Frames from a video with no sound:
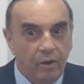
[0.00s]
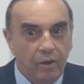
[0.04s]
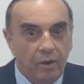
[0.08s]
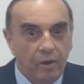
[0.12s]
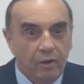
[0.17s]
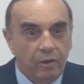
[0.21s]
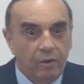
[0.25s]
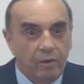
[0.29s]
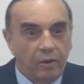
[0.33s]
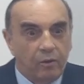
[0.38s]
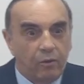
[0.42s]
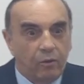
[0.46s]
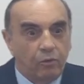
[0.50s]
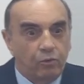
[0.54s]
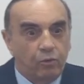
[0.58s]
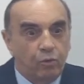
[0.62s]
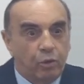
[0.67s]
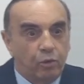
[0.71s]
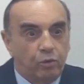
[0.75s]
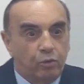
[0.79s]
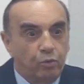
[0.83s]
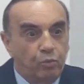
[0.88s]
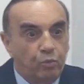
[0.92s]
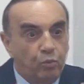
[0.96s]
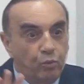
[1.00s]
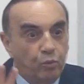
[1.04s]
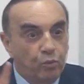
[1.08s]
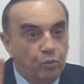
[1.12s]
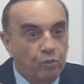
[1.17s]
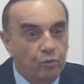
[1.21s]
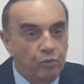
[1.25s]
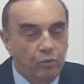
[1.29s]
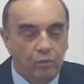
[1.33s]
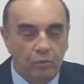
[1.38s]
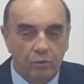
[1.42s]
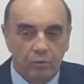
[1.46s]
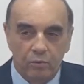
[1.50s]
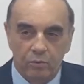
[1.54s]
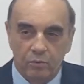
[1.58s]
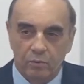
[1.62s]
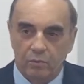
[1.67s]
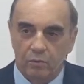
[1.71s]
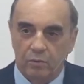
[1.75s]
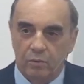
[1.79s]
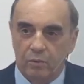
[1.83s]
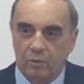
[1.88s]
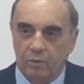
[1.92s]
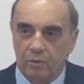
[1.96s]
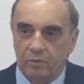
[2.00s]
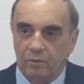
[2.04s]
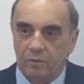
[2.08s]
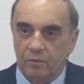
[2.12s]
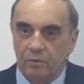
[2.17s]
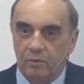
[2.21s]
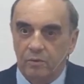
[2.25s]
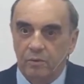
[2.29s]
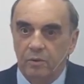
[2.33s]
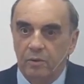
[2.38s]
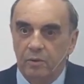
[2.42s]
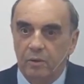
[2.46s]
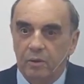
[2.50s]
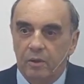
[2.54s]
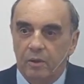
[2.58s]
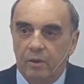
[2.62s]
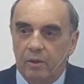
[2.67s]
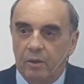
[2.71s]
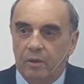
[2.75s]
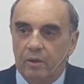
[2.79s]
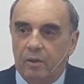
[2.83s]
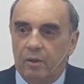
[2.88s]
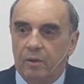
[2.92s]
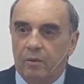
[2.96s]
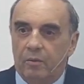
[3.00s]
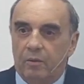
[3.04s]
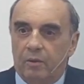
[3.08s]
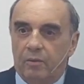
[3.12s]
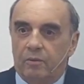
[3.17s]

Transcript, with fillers: Something crazy. Something out of this world.